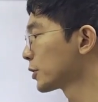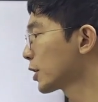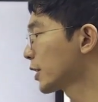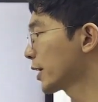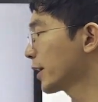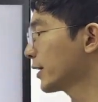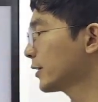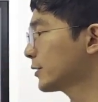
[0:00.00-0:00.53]
The
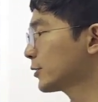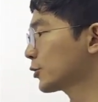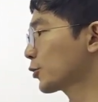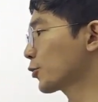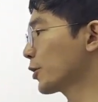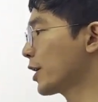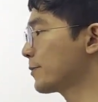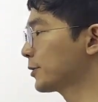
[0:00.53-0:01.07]

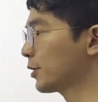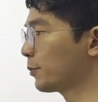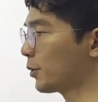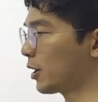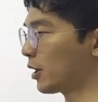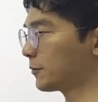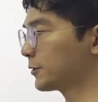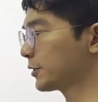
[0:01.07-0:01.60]
histograms
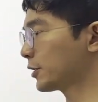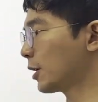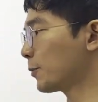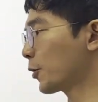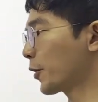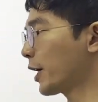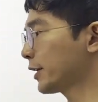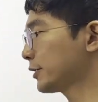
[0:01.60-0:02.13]
above
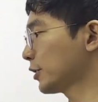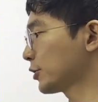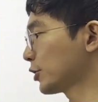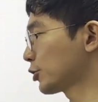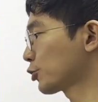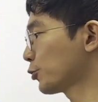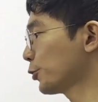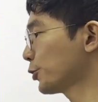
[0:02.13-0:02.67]
summarize the
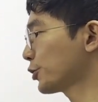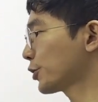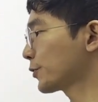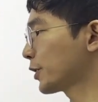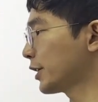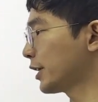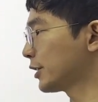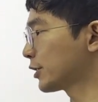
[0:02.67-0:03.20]
distribution of
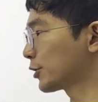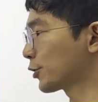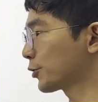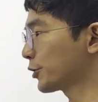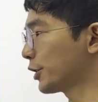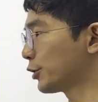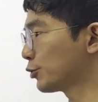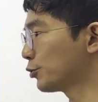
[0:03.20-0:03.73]
the
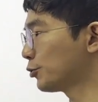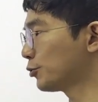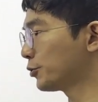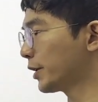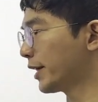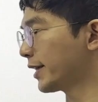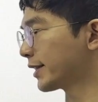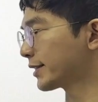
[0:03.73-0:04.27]
integers in two
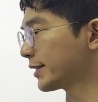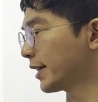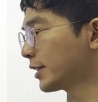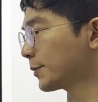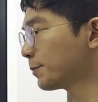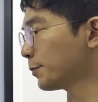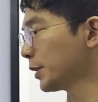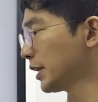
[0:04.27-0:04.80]
data
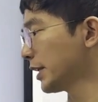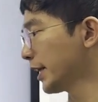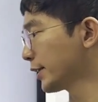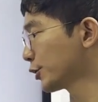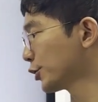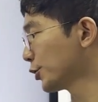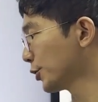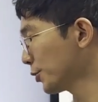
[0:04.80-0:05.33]
sets, P
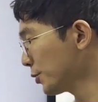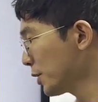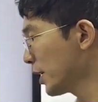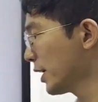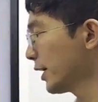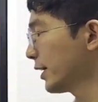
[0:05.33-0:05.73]
and Q,